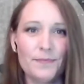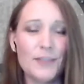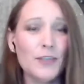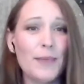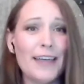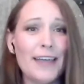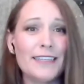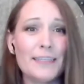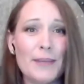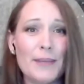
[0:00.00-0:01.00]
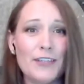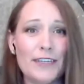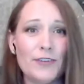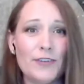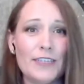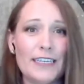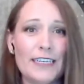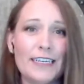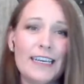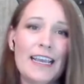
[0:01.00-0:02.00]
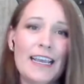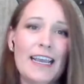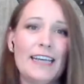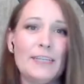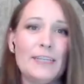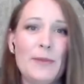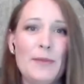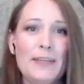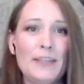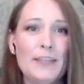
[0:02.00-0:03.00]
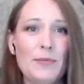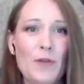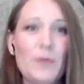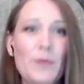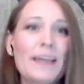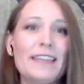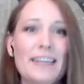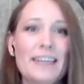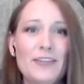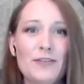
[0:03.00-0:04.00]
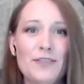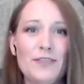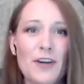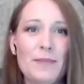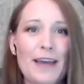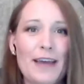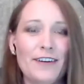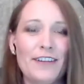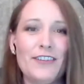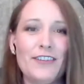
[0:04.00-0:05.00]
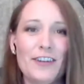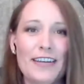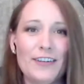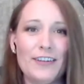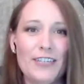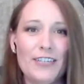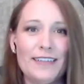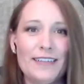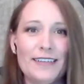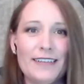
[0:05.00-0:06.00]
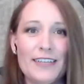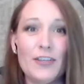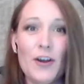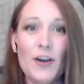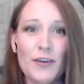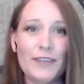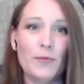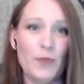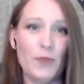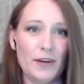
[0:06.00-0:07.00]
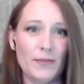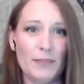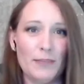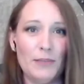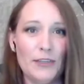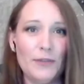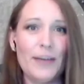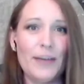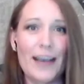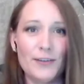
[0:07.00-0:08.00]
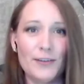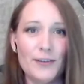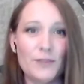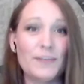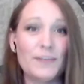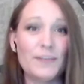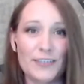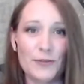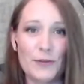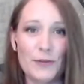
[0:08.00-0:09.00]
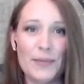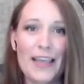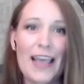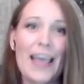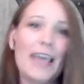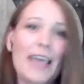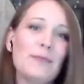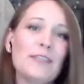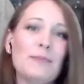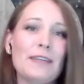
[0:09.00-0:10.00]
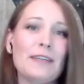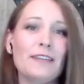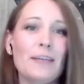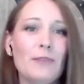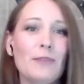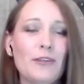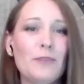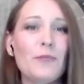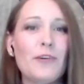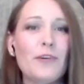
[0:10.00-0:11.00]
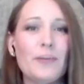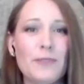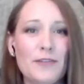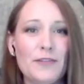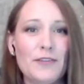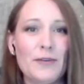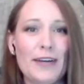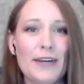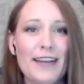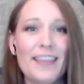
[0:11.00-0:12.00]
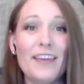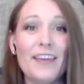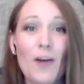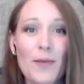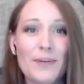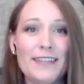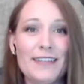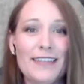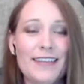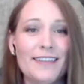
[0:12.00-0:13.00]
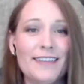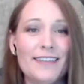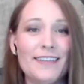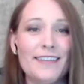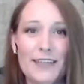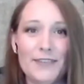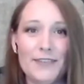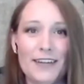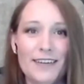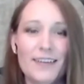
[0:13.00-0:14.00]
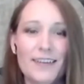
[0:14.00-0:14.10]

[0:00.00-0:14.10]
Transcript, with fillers: Shaaban is especially interested in experimentally probing the nature of dark matter and dark energy. His current work with the Balloon Astrophysics Group aims to build a balloon-borne observatory that operates in the stratosphere.